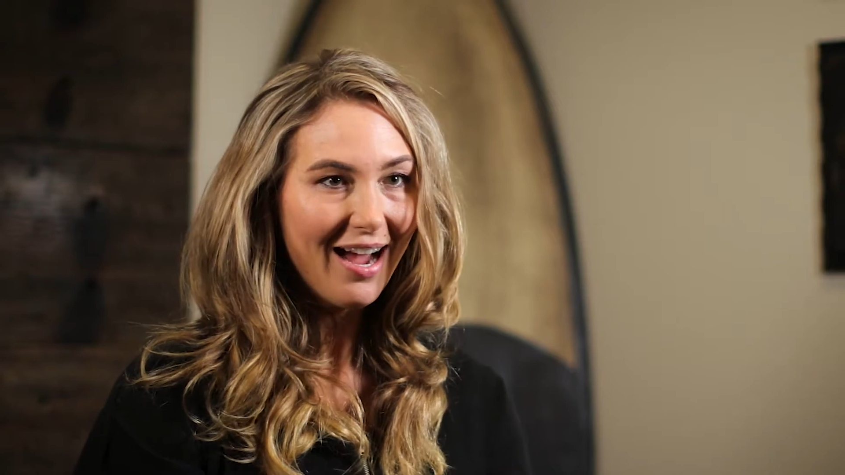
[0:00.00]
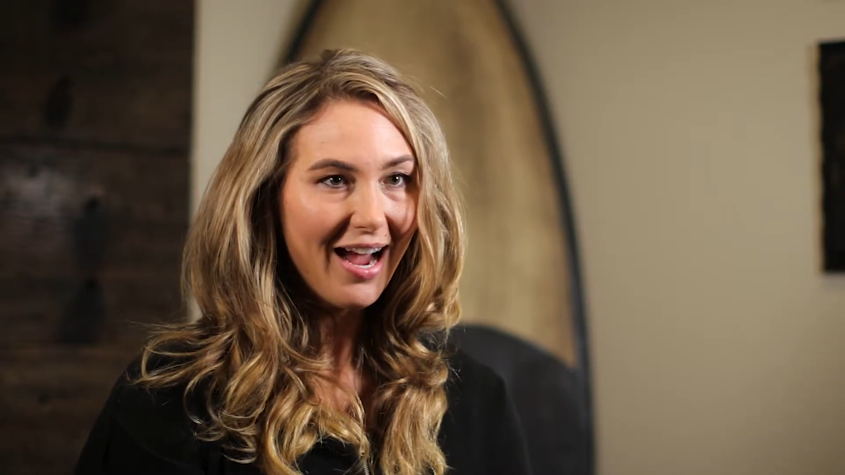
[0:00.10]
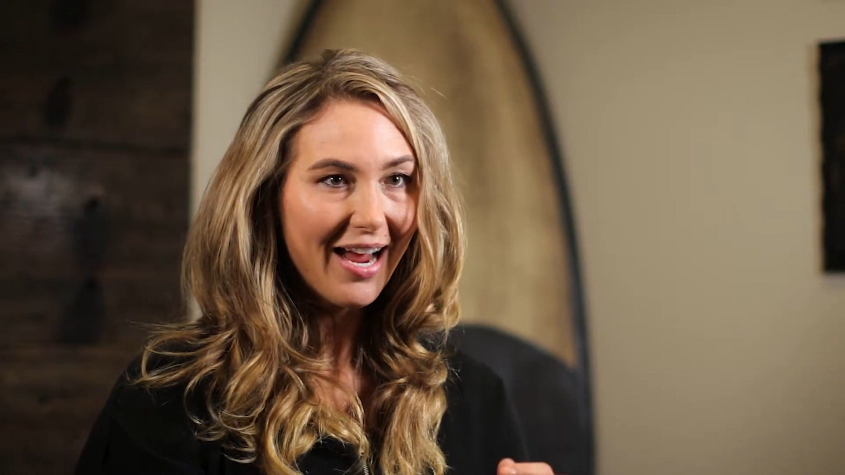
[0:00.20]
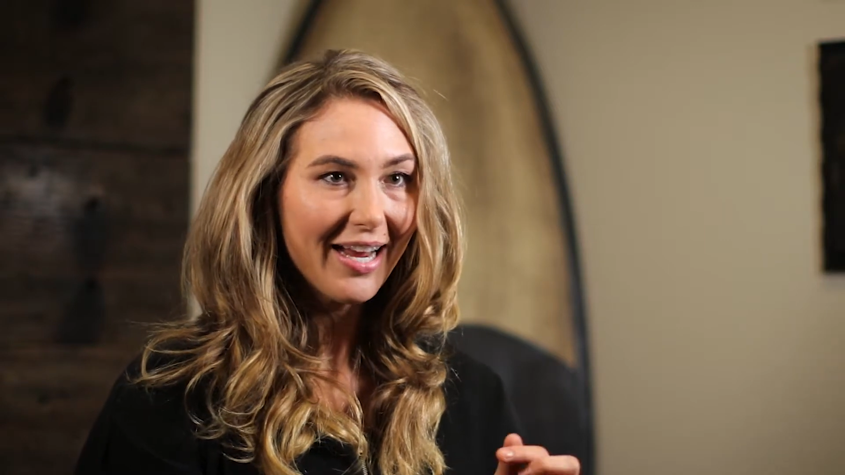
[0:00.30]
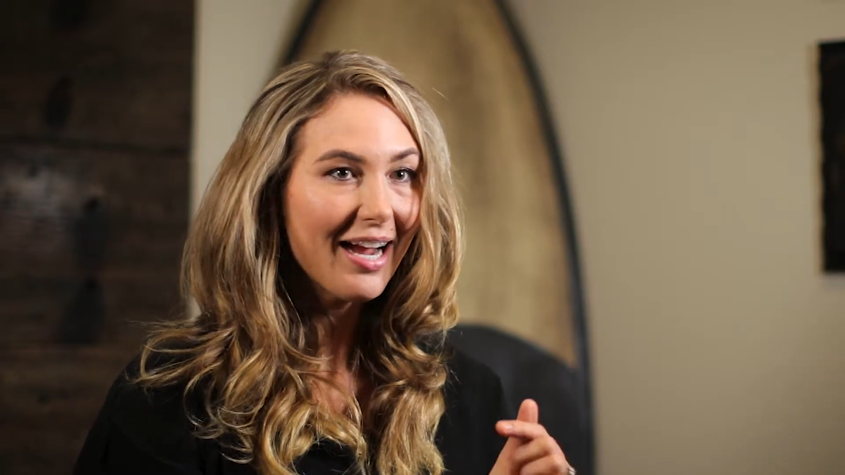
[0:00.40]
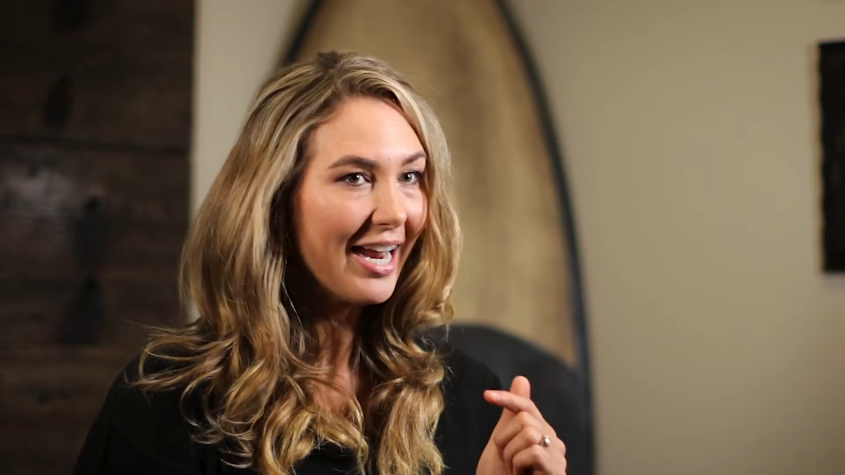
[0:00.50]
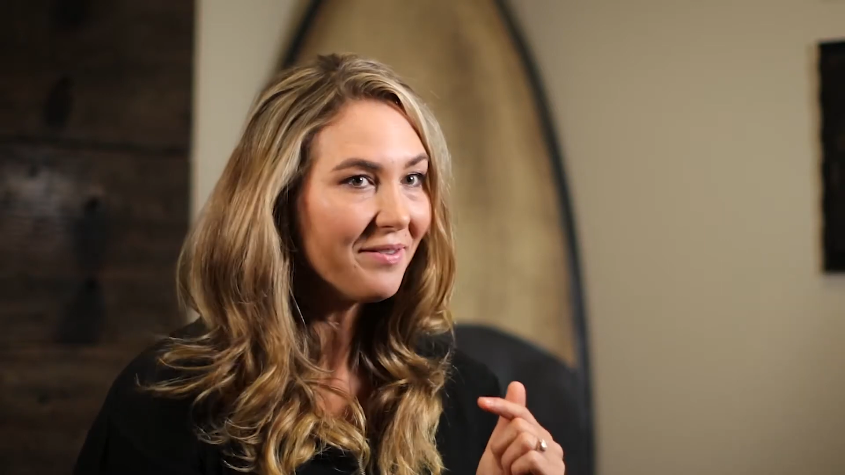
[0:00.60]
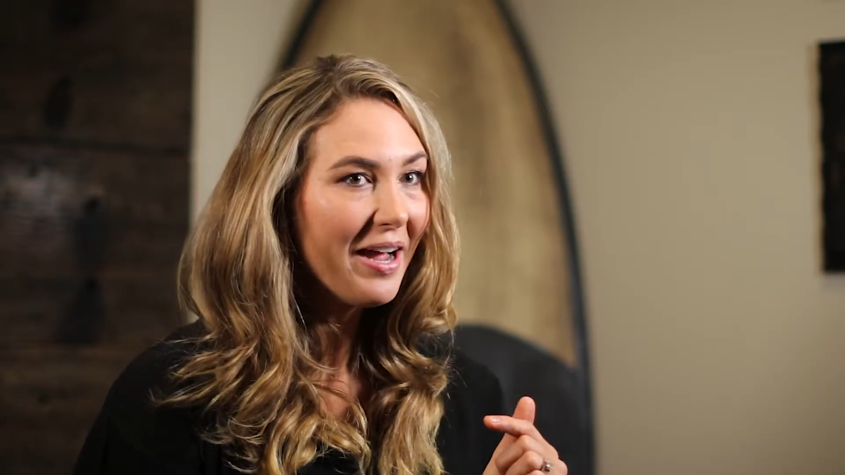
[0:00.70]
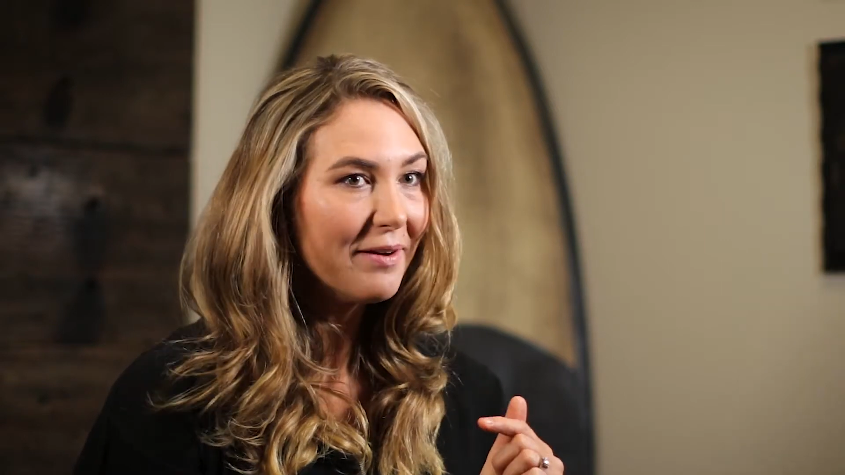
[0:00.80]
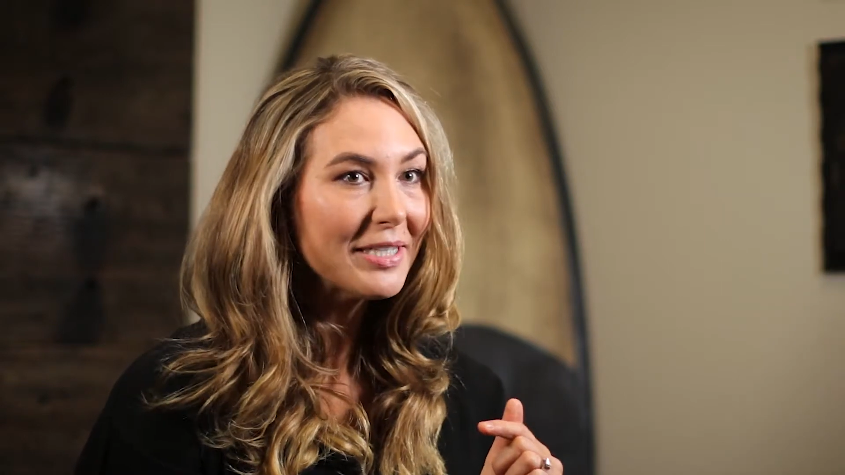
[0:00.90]
I kind
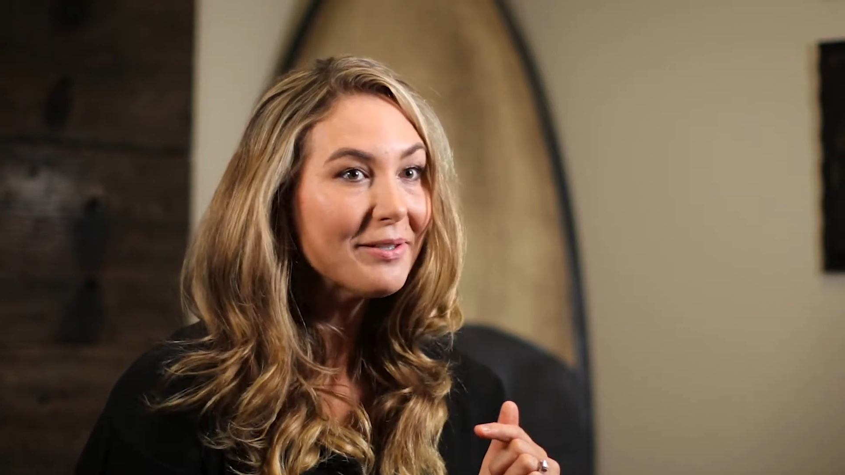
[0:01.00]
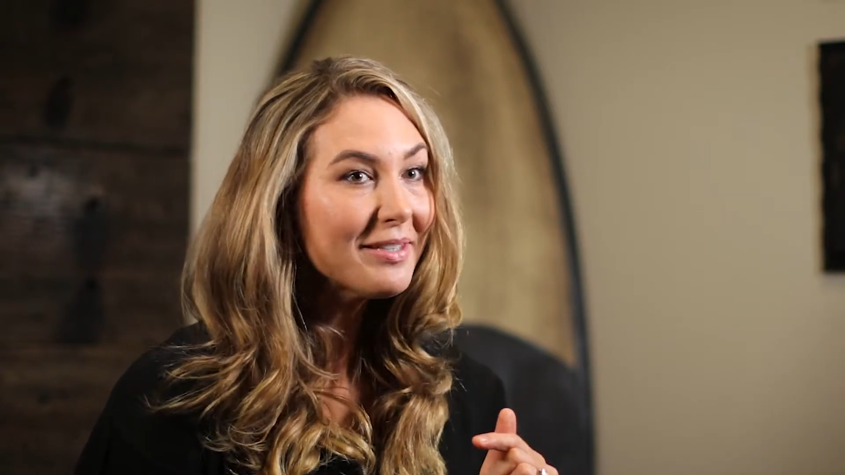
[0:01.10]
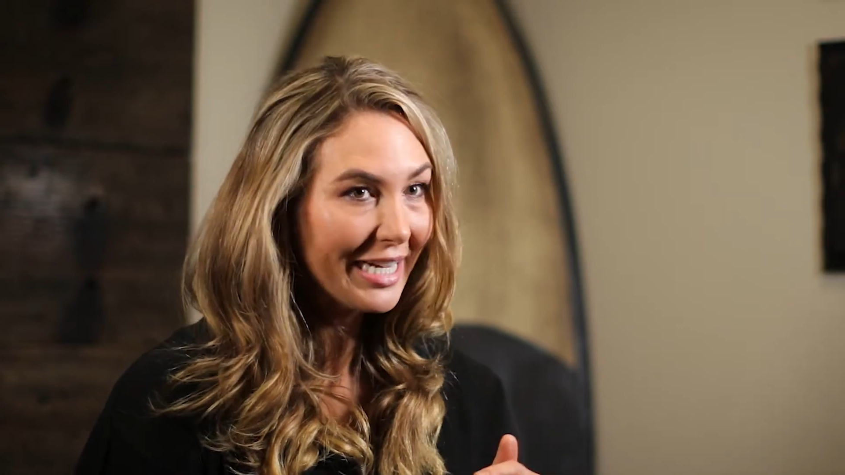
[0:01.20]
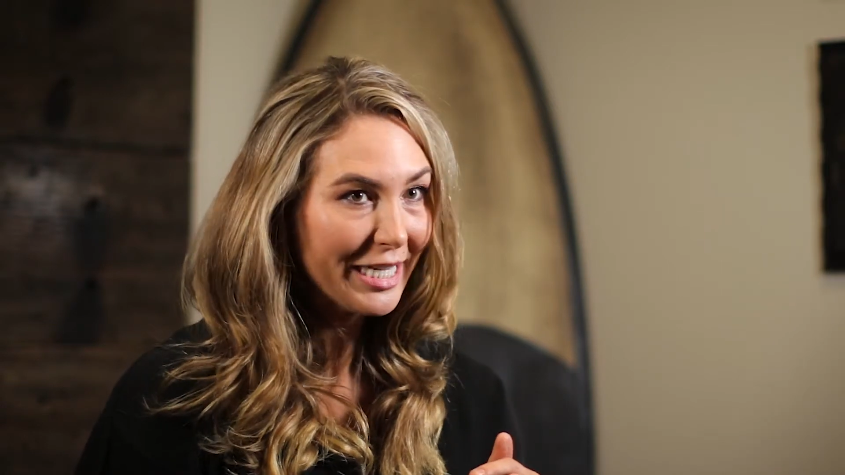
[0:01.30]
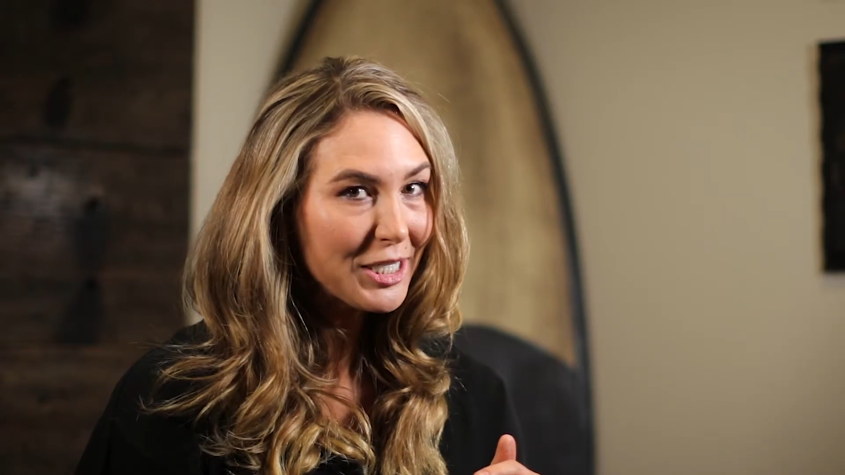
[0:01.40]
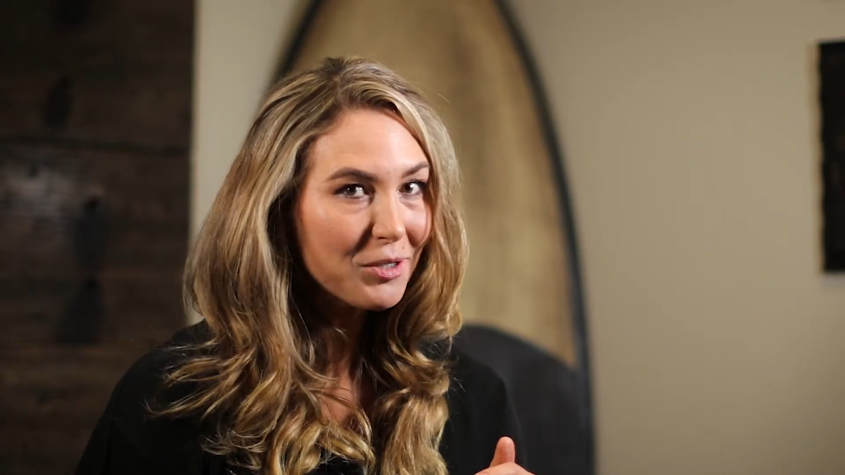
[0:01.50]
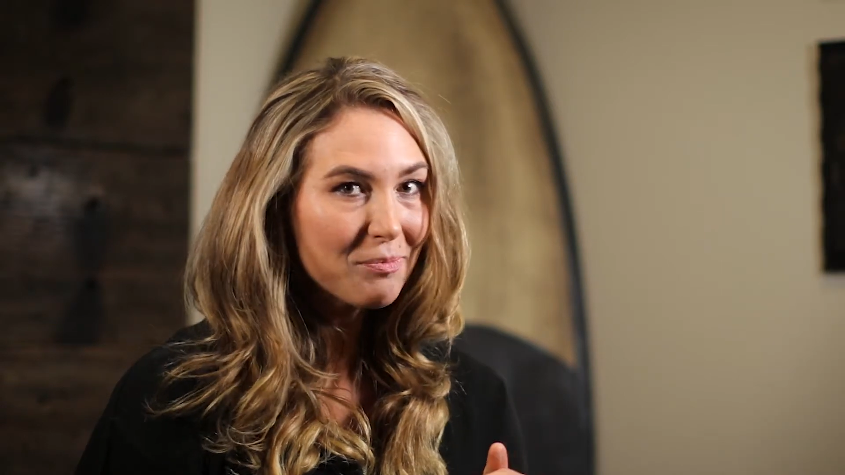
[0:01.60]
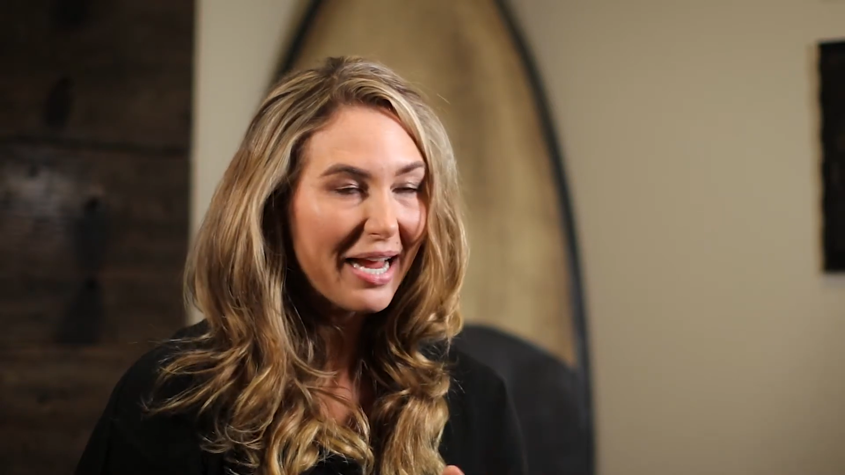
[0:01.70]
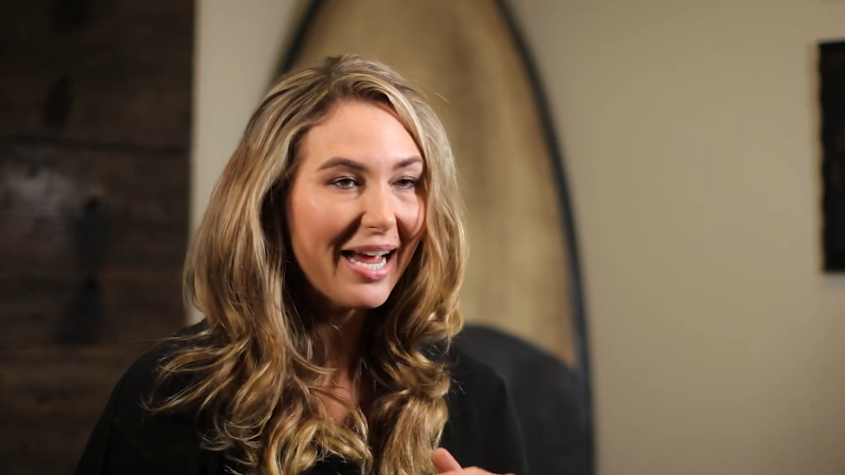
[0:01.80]
of have a lisp